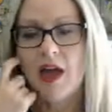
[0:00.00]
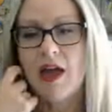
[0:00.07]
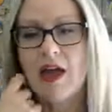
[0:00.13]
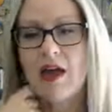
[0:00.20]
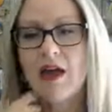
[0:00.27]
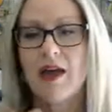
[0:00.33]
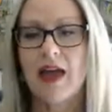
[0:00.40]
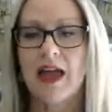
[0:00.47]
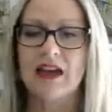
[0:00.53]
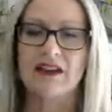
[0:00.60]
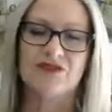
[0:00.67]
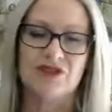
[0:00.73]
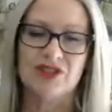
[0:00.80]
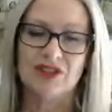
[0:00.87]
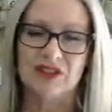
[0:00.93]

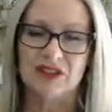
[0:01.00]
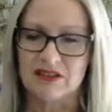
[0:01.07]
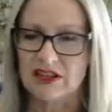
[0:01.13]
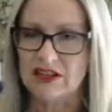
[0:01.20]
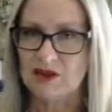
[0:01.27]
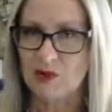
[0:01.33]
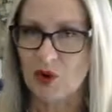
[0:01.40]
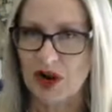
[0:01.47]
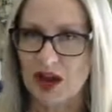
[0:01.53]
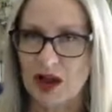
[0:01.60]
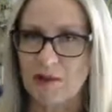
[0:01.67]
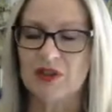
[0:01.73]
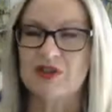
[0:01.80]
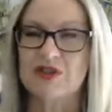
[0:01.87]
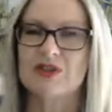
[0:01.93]
And you can guess what
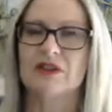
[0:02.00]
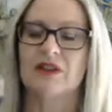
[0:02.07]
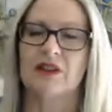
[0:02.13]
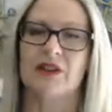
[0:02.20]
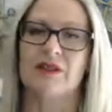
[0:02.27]
happened.